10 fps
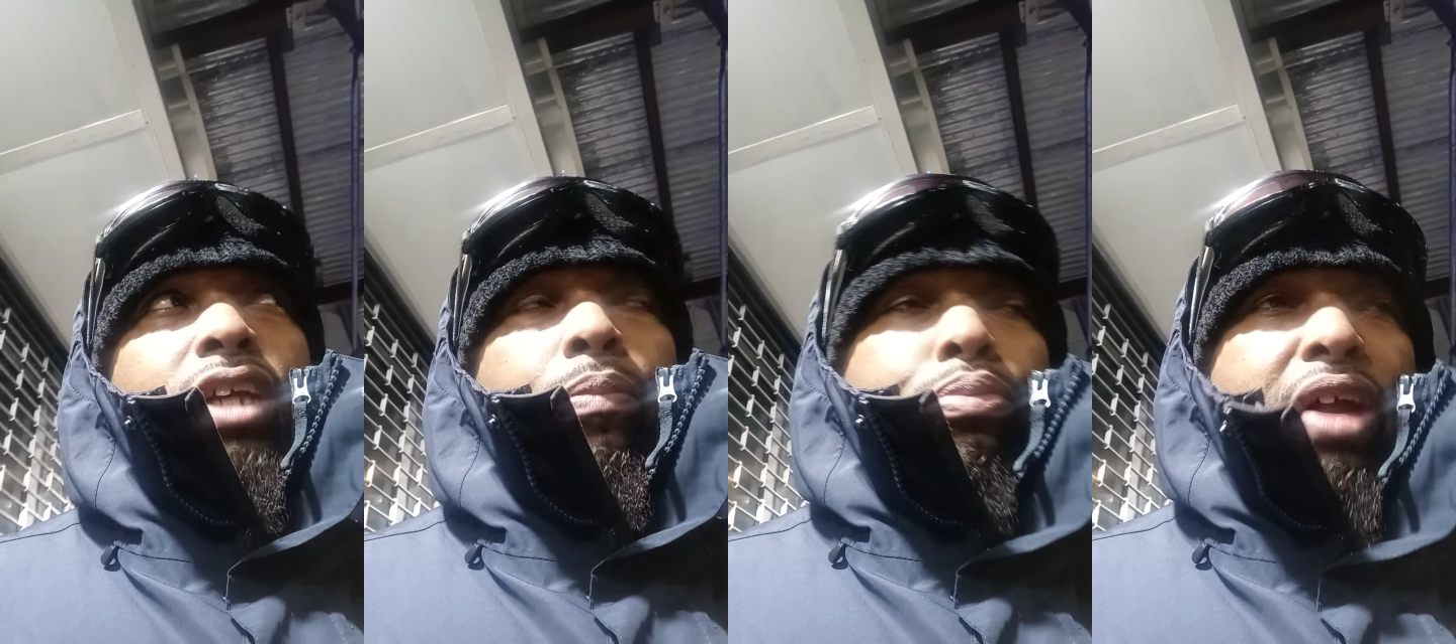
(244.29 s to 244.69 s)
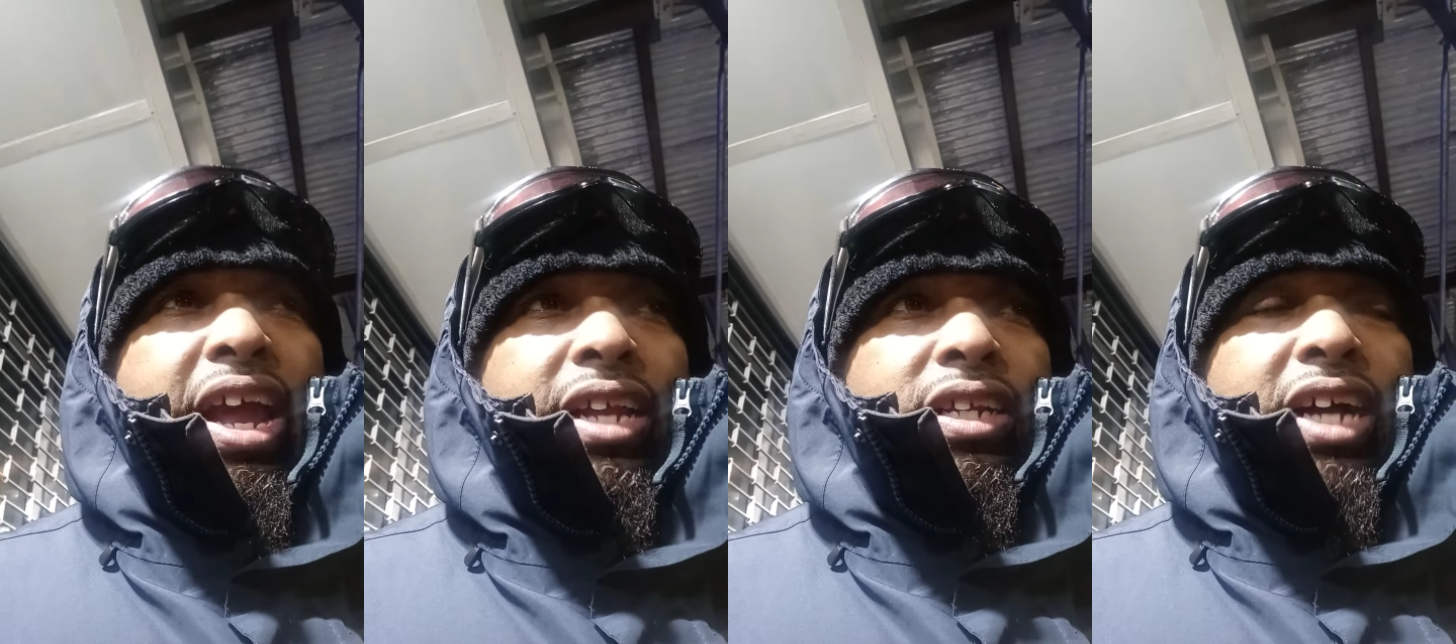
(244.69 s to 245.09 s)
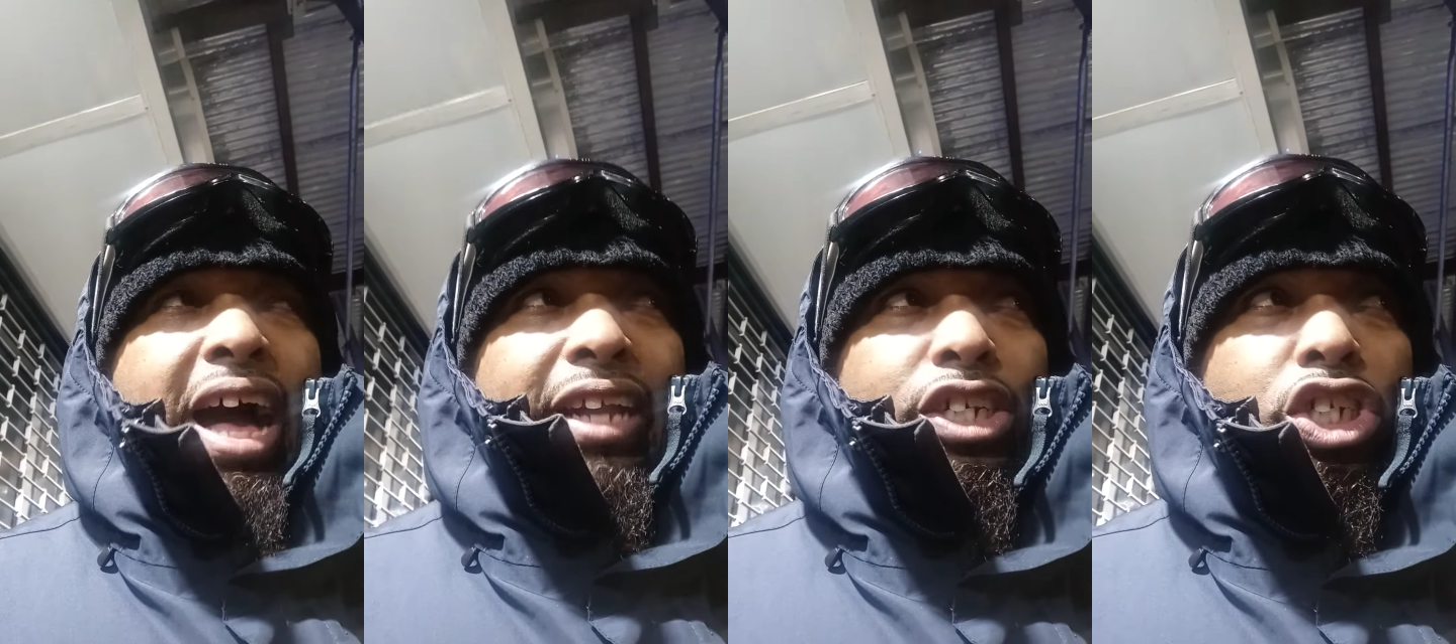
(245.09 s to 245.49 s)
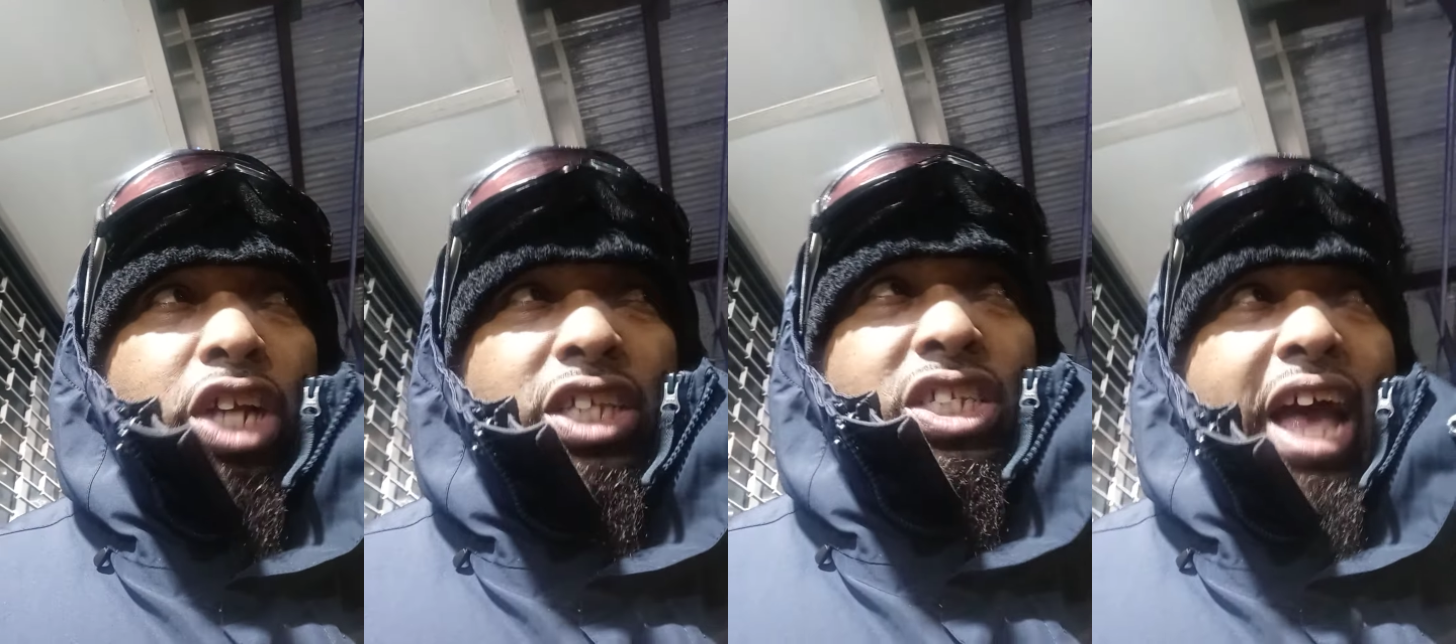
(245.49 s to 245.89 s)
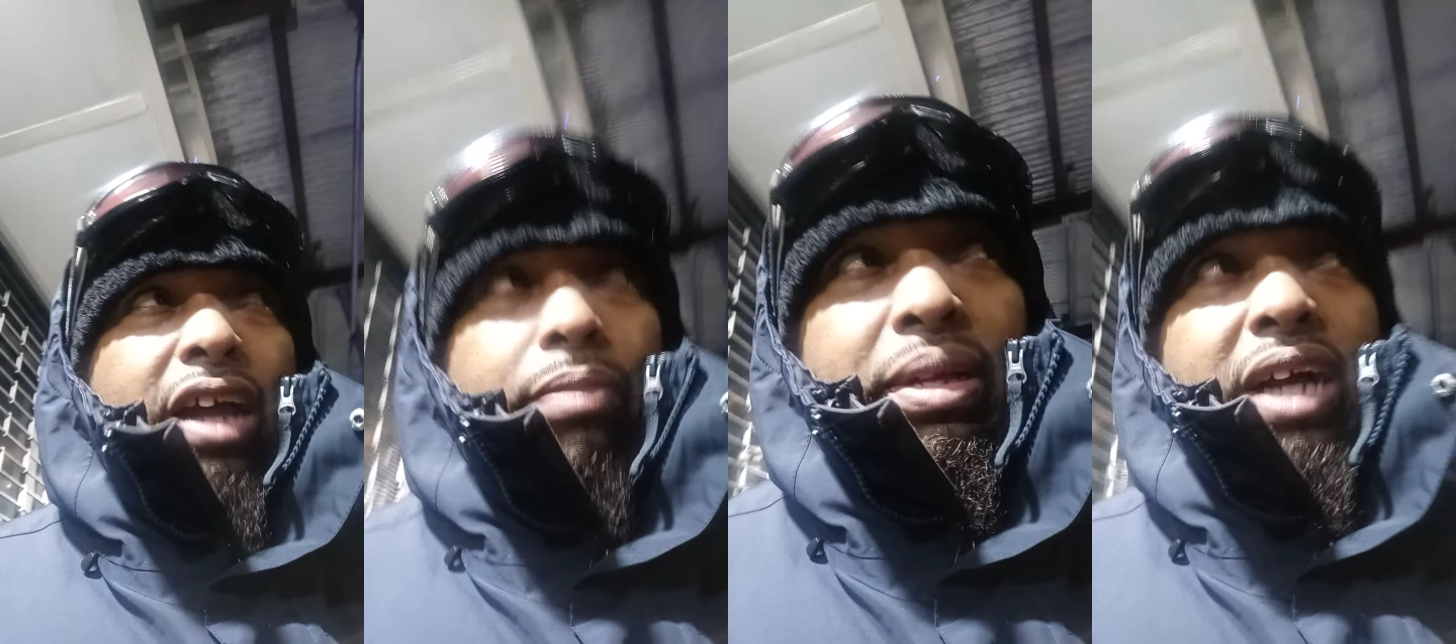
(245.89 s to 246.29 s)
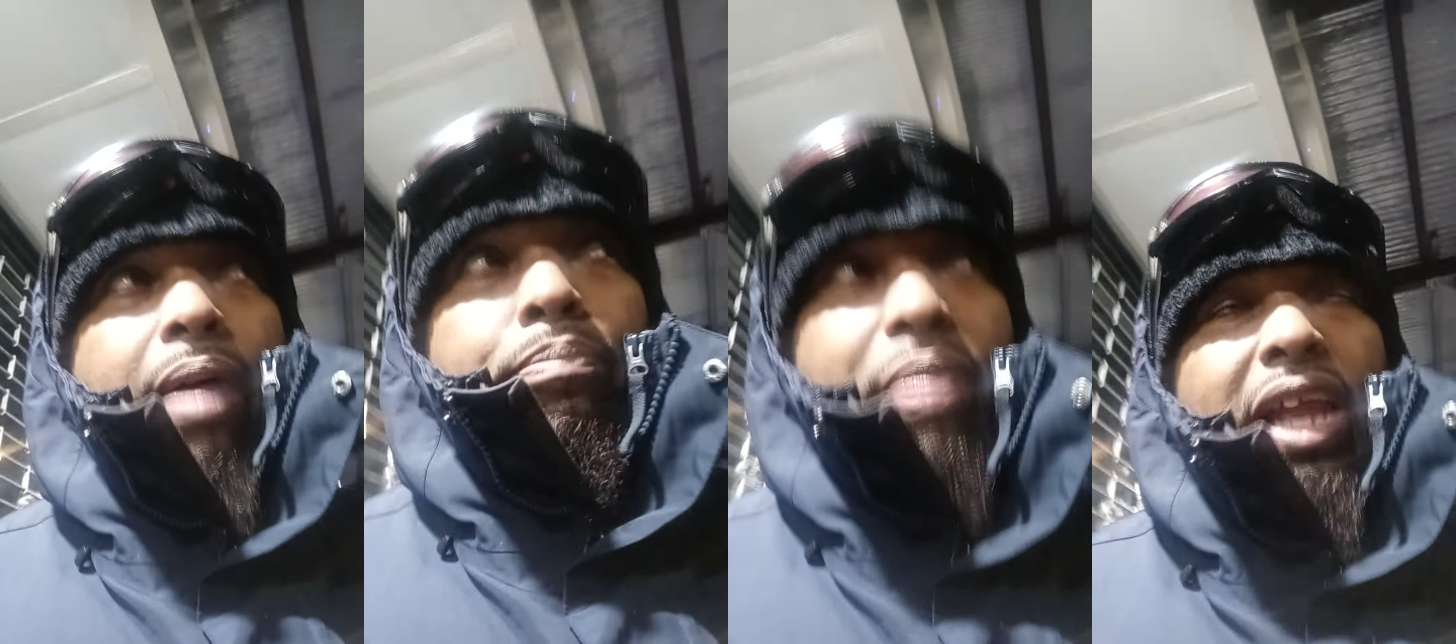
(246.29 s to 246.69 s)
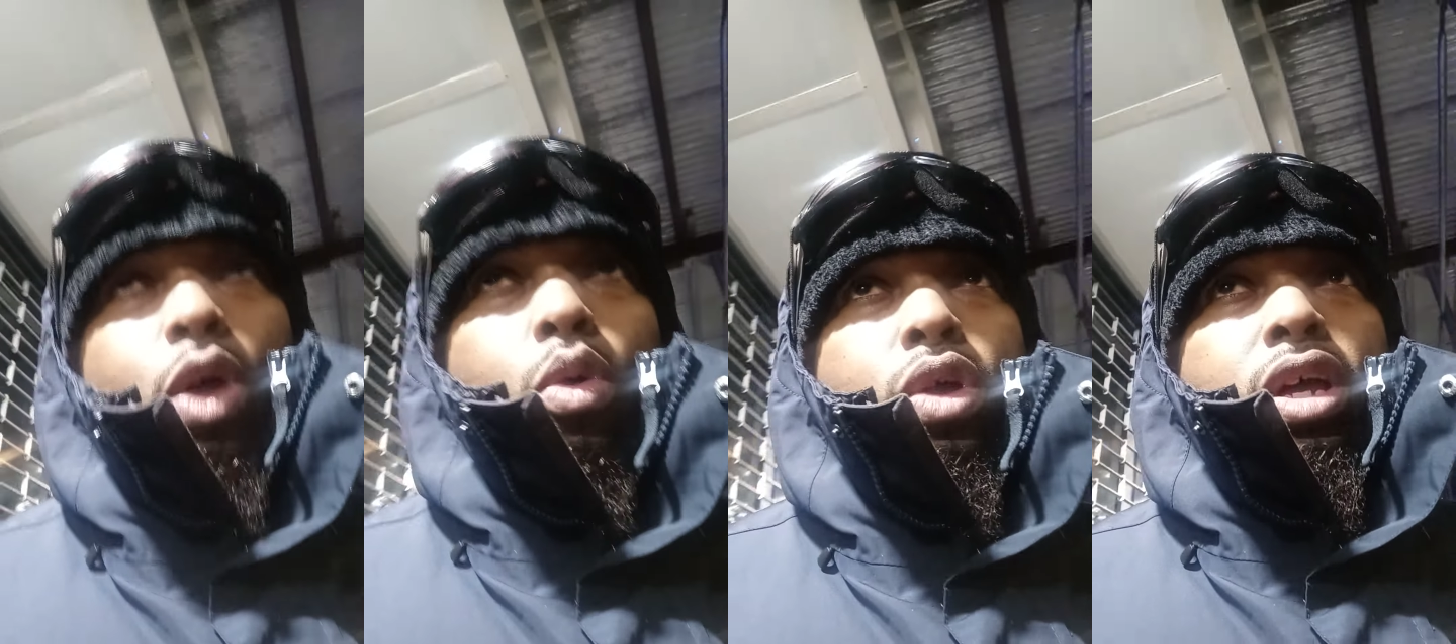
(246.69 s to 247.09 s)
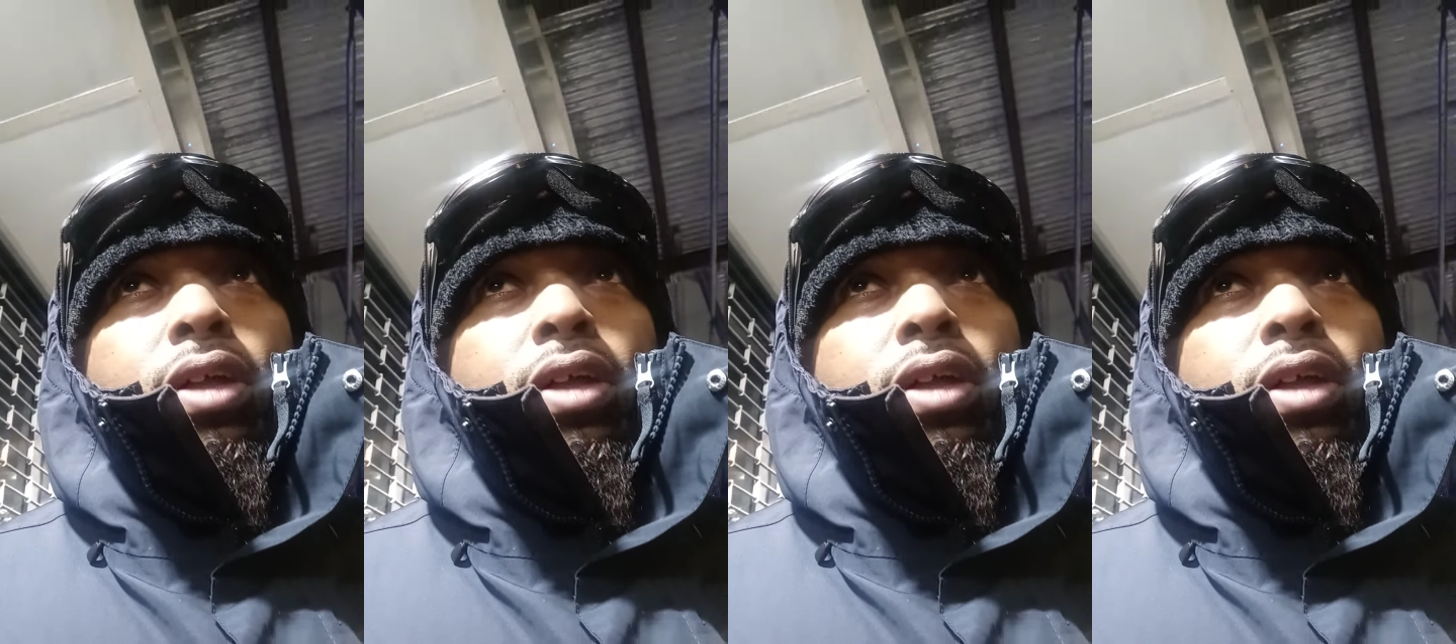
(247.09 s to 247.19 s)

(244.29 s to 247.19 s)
Your brain kind of shuts down and become mellow.